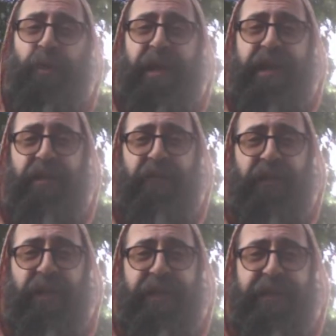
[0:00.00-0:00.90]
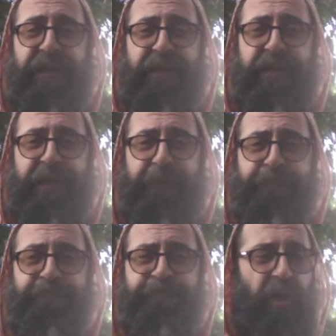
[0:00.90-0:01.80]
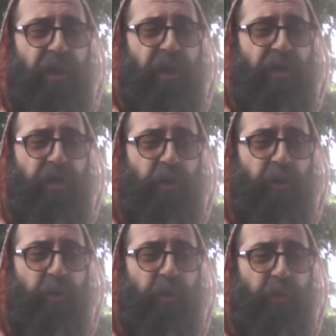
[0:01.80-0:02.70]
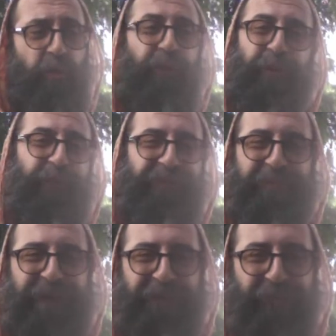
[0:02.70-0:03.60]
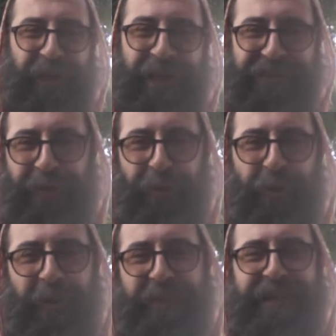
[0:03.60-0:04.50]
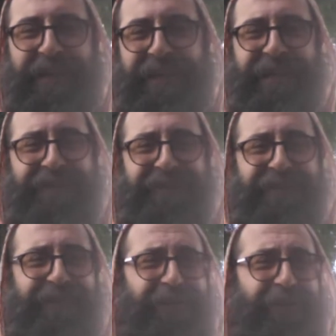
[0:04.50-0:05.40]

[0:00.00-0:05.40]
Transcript: way of like, you know, we don't sometimes realize how long a minute is, you